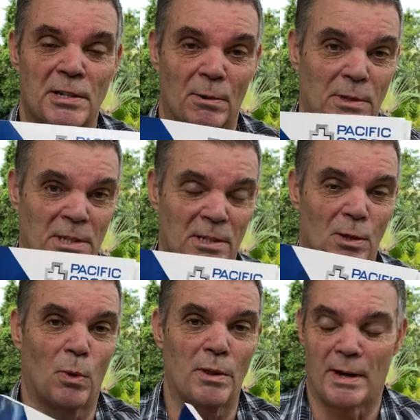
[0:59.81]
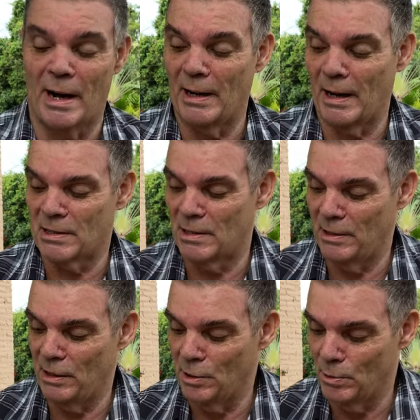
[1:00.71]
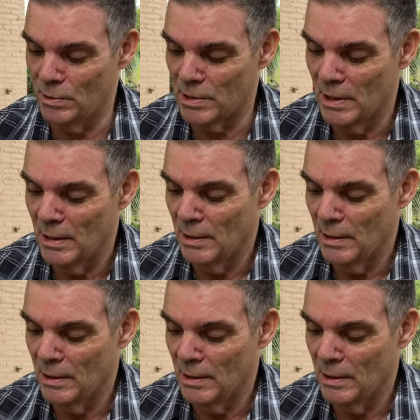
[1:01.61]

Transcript: Now, this is the one that I actually use,